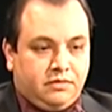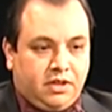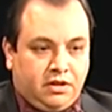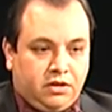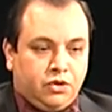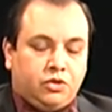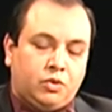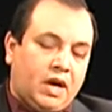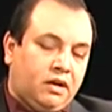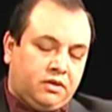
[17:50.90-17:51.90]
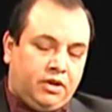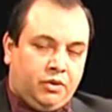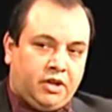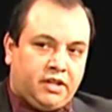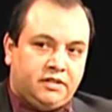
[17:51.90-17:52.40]
conclude throughout the
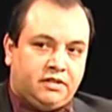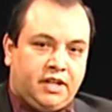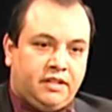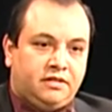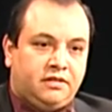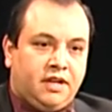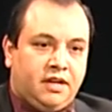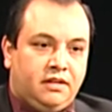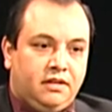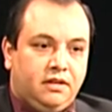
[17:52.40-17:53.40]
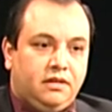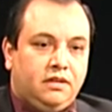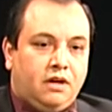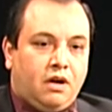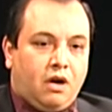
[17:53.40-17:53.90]
United States that
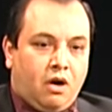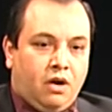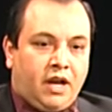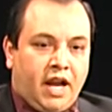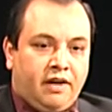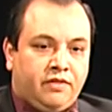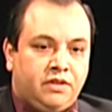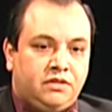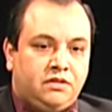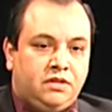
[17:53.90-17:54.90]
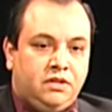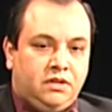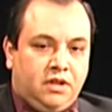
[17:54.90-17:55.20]
on average, the, the